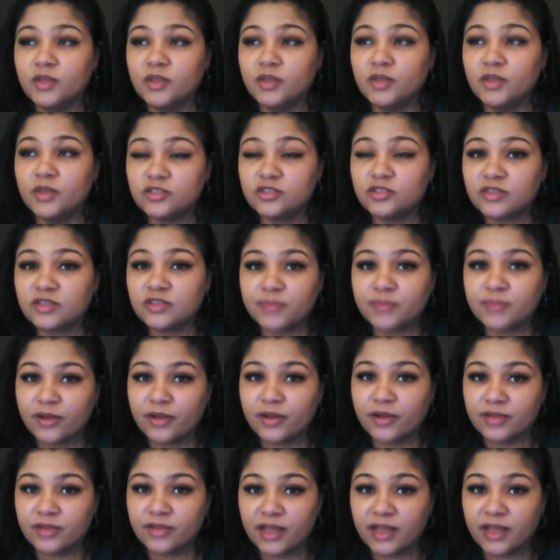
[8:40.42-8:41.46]
stretch my
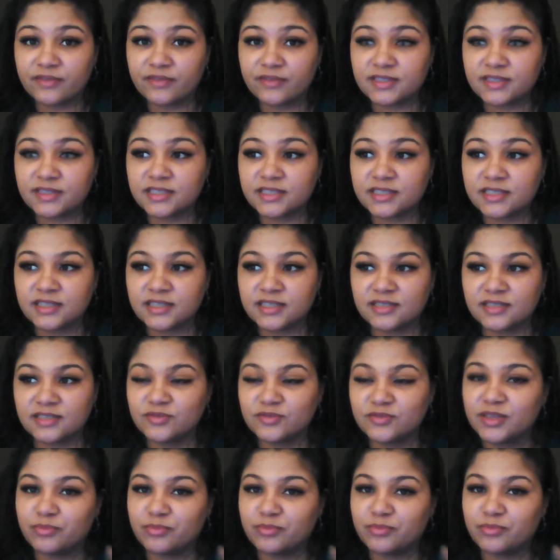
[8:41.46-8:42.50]
own canvases because it's
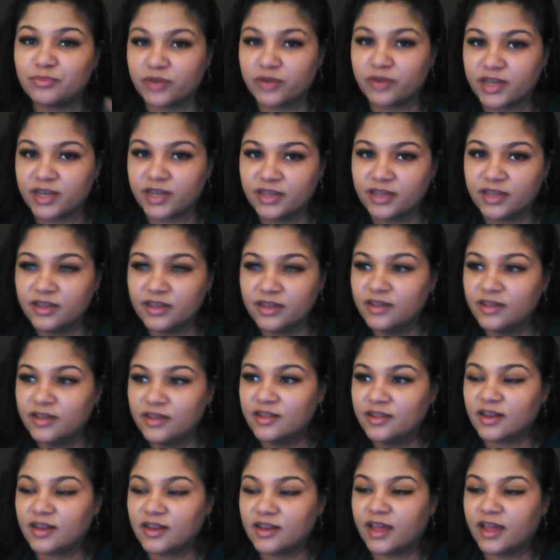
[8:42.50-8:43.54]
really pretty.
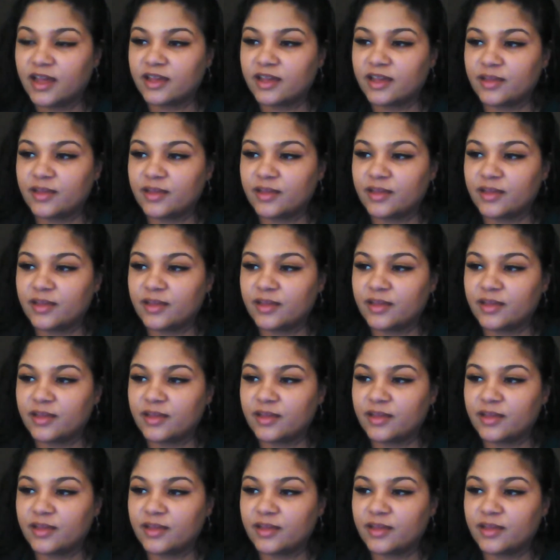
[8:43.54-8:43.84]
Like